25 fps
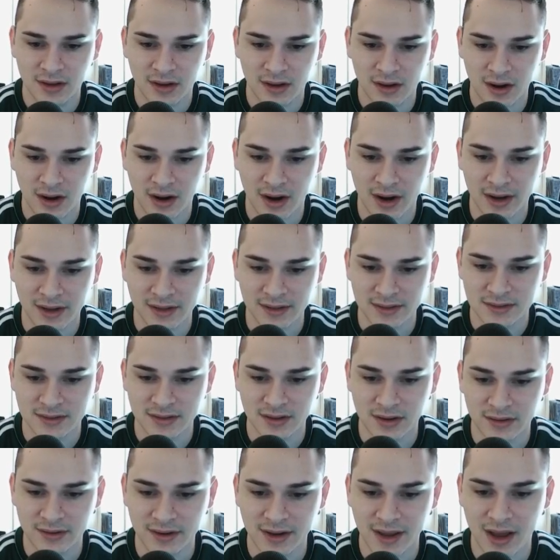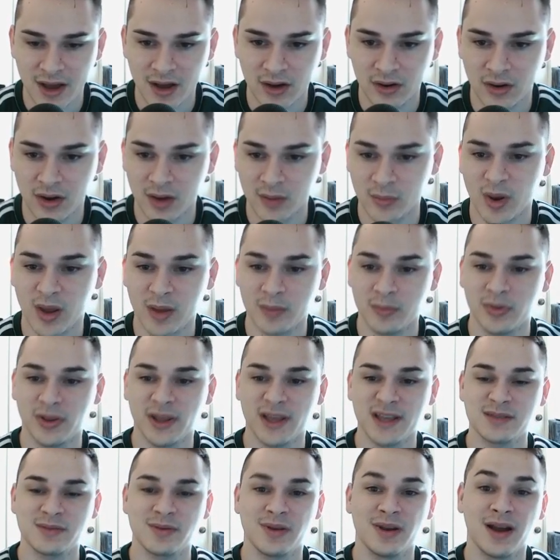Alright, so now on my
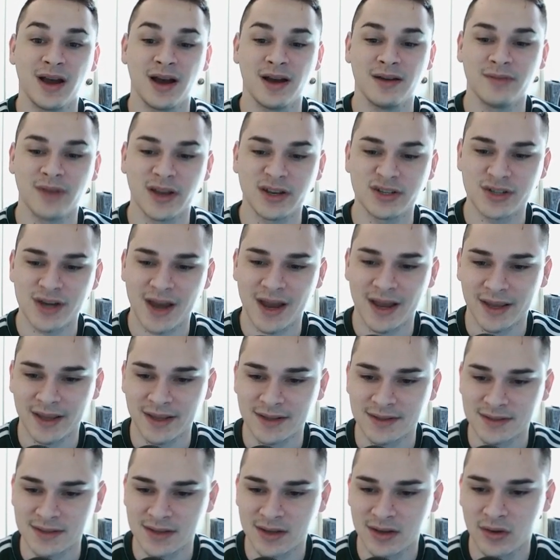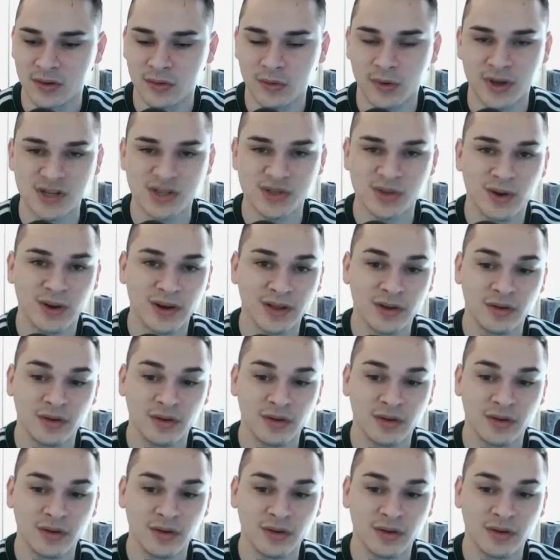placement of my dragons, what you want to